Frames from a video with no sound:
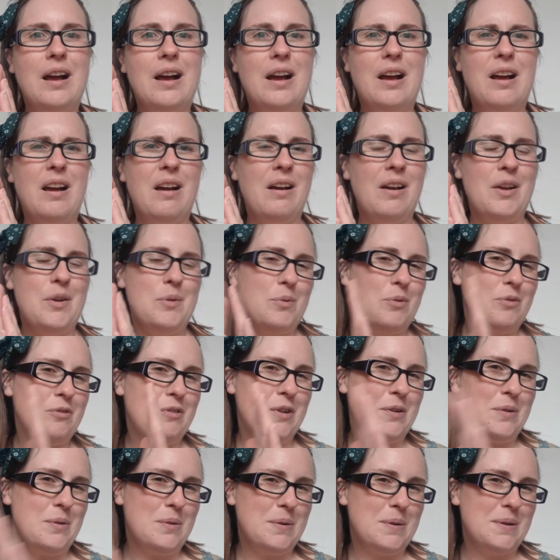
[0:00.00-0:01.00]
I will
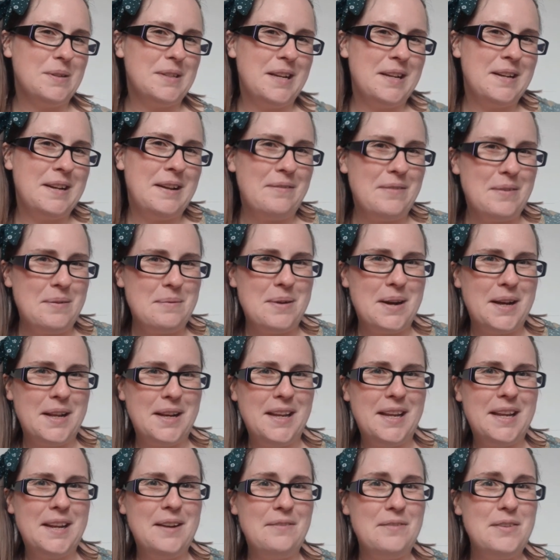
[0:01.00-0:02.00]
record another one
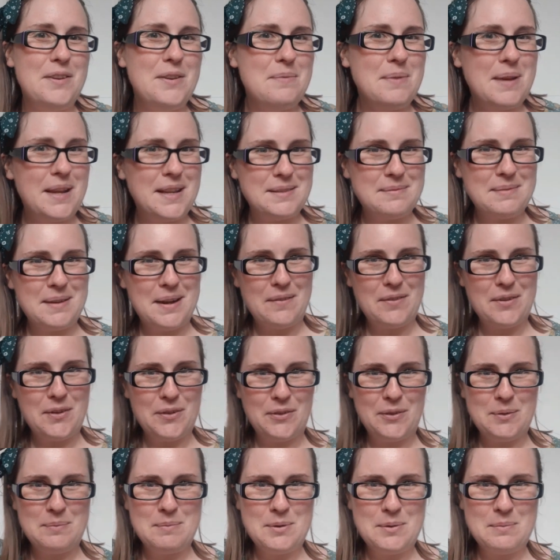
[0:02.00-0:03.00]
in a few weeks when I've got
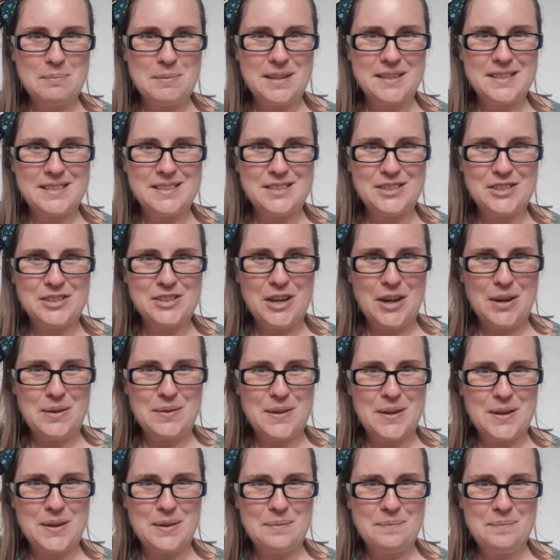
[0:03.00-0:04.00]
some more bits to show
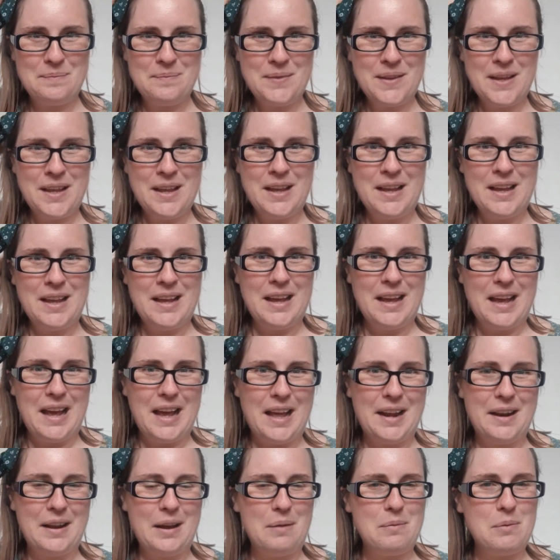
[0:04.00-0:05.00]
you,
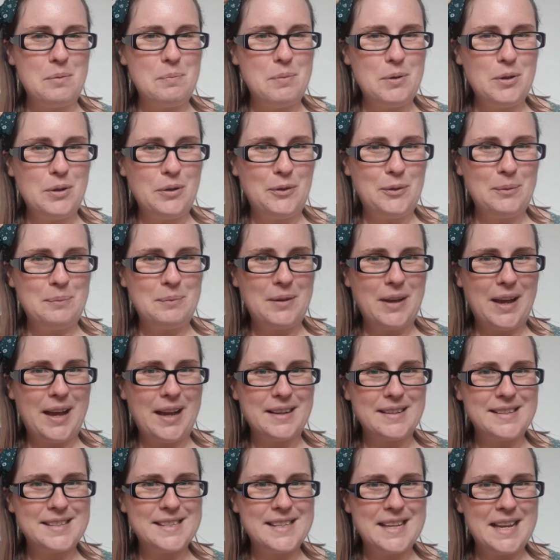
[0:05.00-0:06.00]
and I will put some
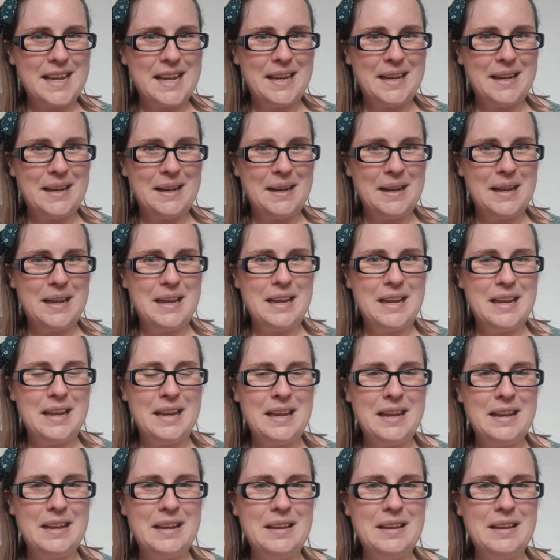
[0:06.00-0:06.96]
tags in the